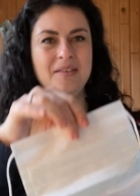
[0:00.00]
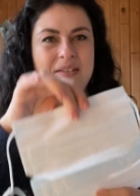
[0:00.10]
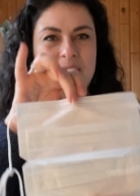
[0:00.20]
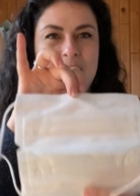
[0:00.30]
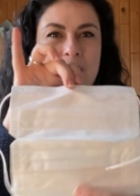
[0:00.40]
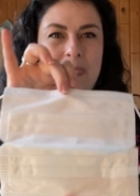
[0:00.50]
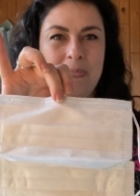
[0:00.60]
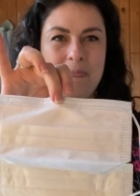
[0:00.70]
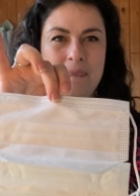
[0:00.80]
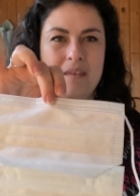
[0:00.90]
So
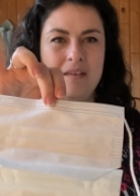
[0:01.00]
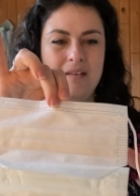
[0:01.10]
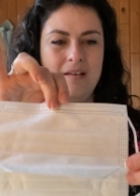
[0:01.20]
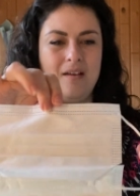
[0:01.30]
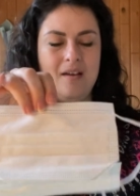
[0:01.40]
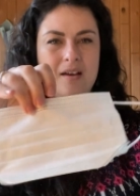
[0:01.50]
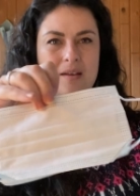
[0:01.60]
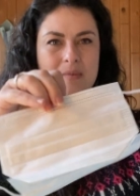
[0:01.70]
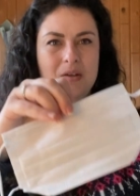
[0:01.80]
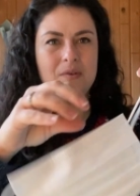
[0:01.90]

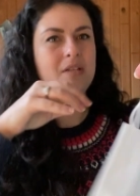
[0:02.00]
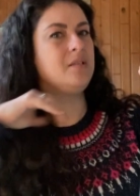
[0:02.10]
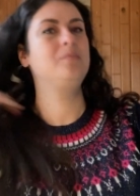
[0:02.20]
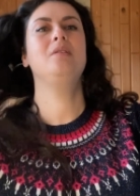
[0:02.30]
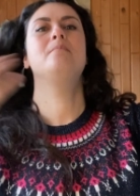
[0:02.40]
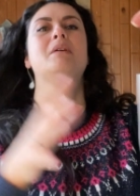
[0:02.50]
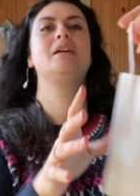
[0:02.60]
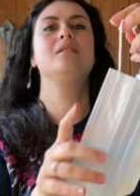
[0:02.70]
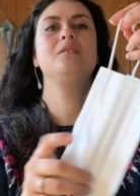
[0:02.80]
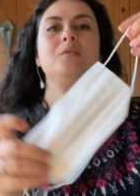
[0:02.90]
I'm going to put my
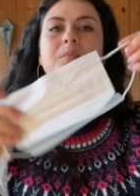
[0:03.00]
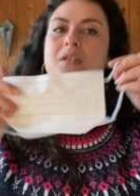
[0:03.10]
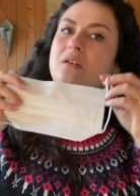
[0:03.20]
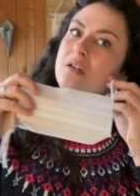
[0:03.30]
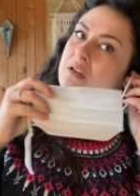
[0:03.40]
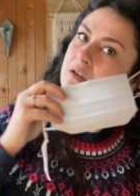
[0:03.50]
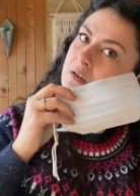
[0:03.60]
ear loops on.